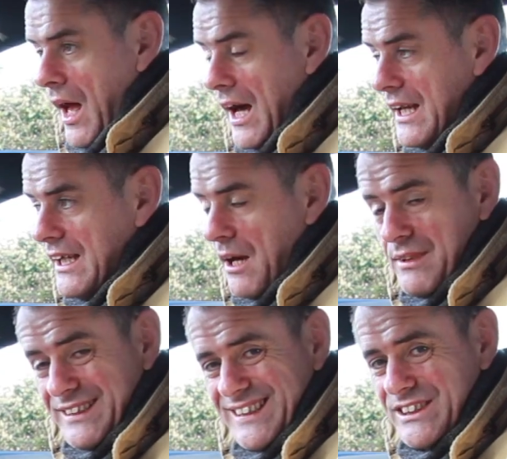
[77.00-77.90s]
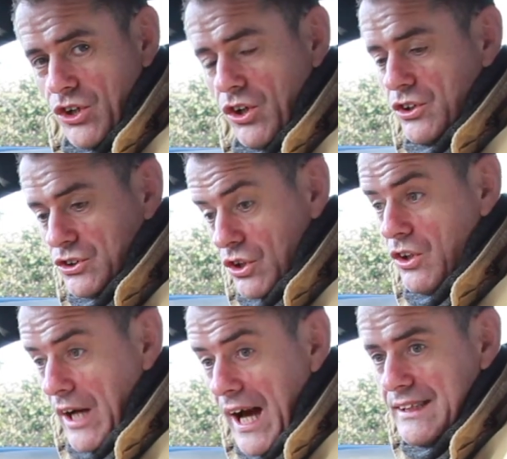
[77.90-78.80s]
And it came in this colour,
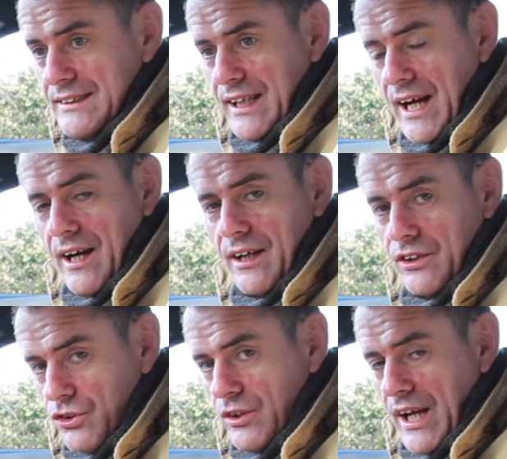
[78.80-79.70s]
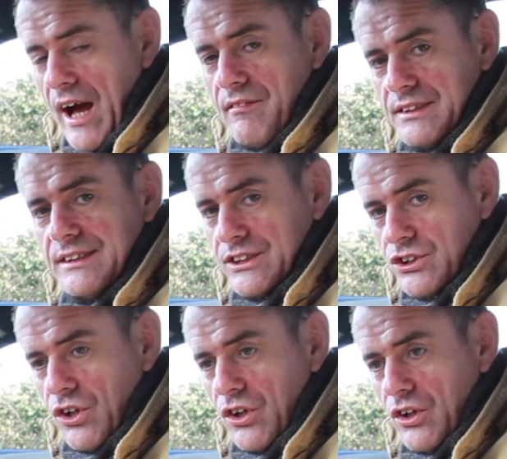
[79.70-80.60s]
so as a car you can have it in this
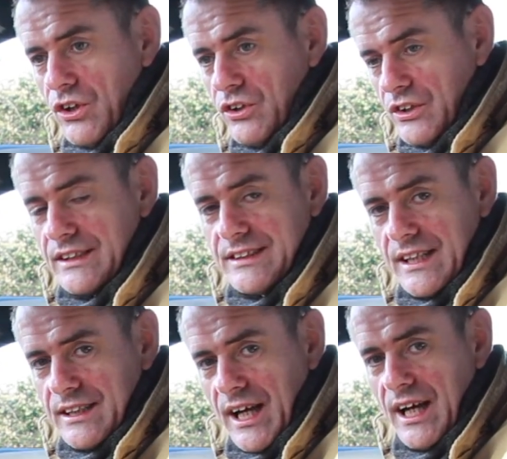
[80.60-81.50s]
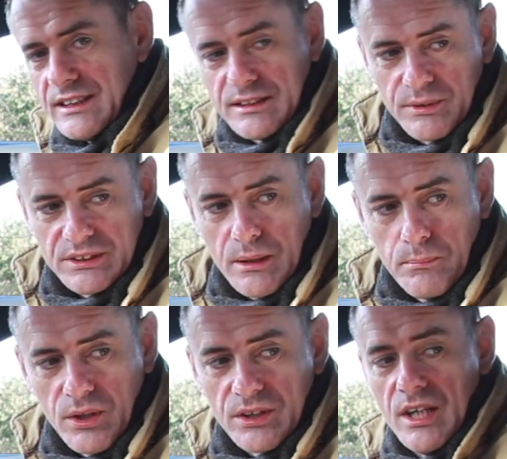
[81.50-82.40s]
colour, and that's it, as the Mustang
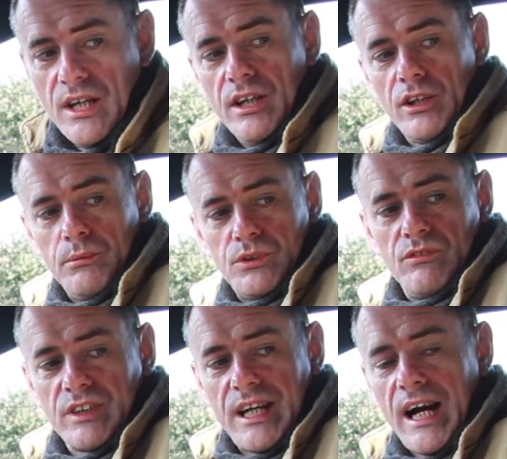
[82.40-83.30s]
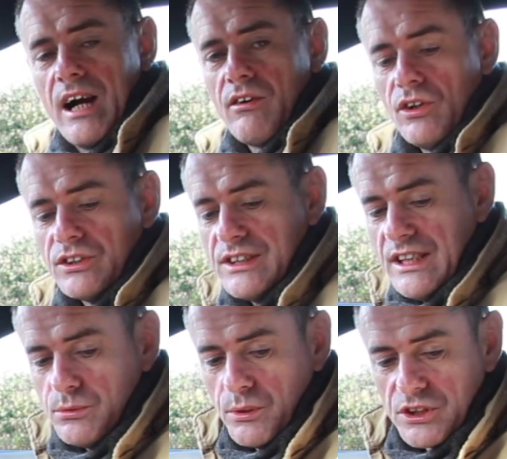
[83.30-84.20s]
Bullitt. Comes with Recaro
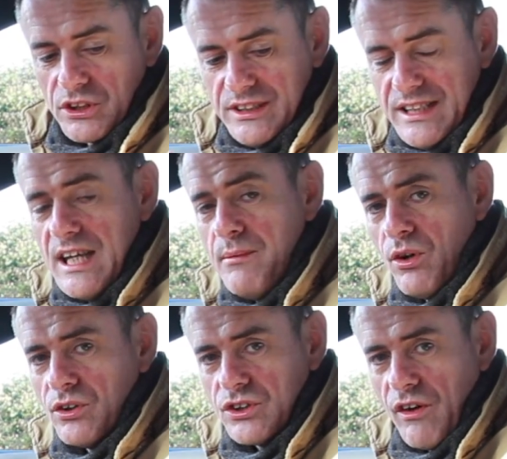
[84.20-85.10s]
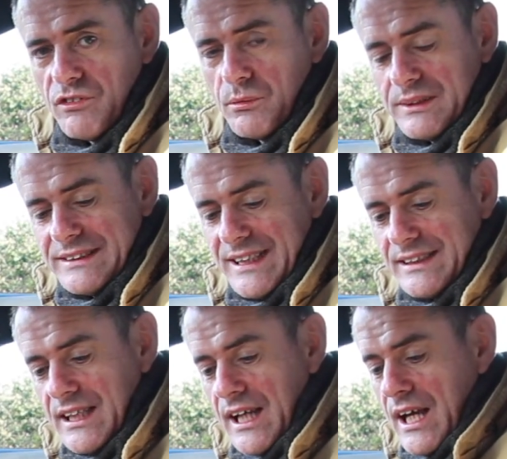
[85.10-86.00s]
seats, which are the most comfortable
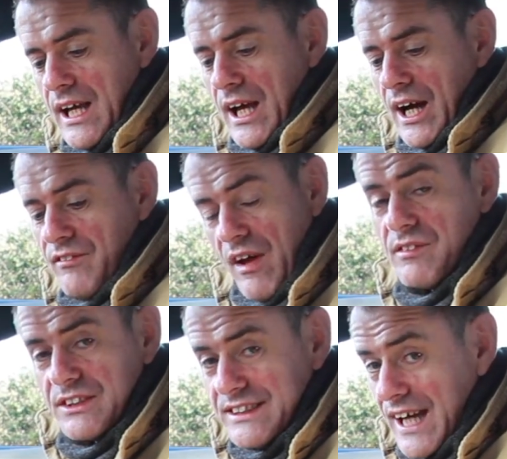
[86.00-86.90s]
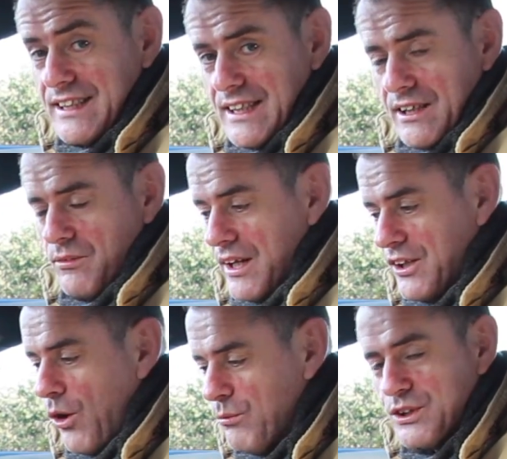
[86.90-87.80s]
seats I've ever sat in when
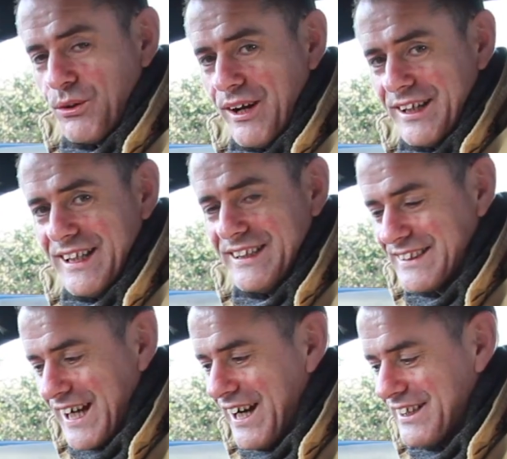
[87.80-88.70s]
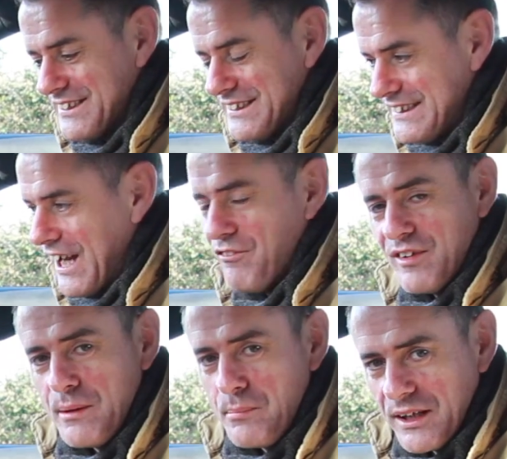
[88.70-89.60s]
it comes to one of these cars. It's
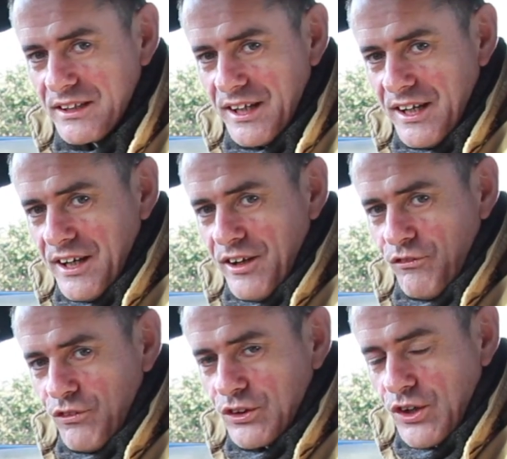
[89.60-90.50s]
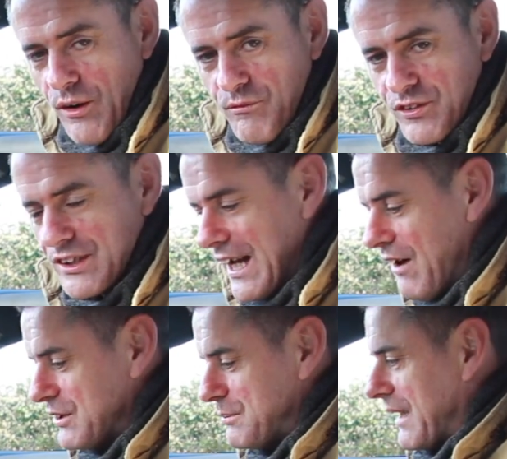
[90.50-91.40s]
definitely built for comfort in
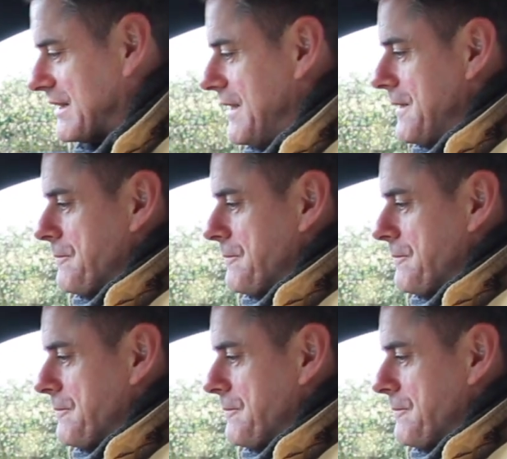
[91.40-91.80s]
that respect.